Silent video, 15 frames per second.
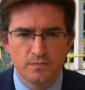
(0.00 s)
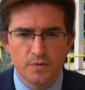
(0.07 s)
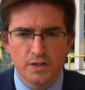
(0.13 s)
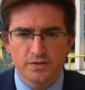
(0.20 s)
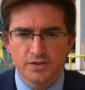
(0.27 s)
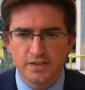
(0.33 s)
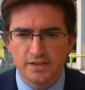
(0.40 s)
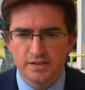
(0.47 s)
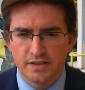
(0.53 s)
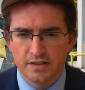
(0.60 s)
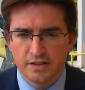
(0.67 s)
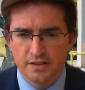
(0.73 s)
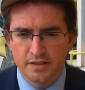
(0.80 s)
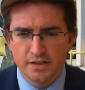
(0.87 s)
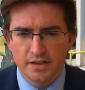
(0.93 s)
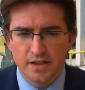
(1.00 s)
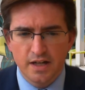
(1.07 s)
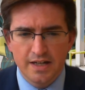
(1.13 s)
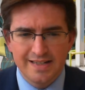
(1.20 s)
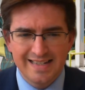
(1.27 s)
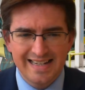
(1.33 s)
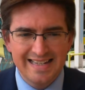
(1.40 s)
Whilst it's a
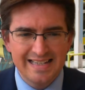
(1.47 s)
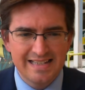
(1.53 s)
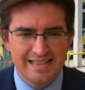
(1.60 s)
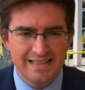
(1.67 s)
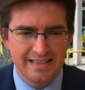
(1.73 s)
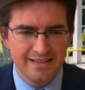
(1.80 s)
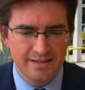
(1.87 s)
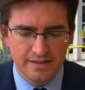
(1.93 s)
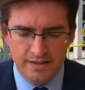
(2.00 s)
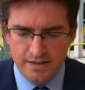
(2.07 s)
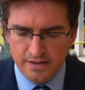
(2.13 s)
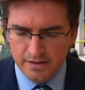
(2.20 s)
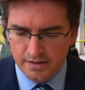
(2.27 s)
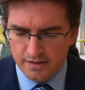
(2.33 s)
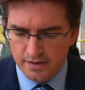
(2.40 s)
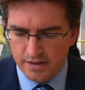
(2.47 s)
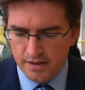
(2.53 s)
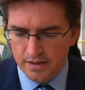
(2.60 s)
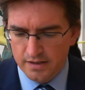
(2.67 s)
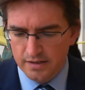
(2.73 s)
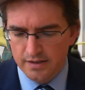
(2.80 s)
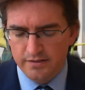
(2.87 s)
date in the
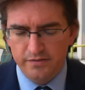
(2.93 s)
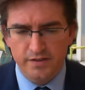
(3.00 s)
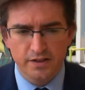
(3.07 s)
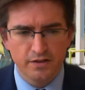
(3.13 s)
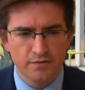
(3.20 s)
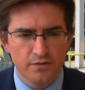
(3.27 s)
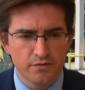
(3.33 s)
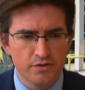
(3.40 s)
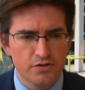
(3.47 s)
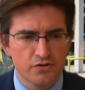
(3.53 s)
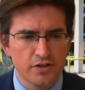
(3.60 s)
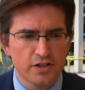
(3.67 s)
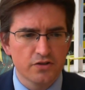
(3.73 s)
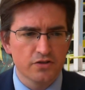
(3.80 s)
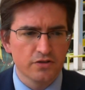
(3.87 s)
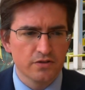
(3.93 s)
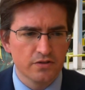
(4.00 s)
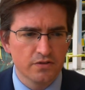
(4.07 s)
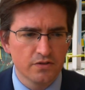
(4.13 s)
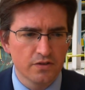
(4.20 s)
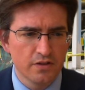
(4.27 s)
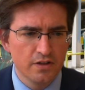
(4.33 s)
lifting of the
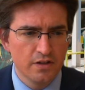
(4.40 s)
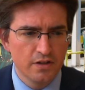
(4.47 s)
restrictions,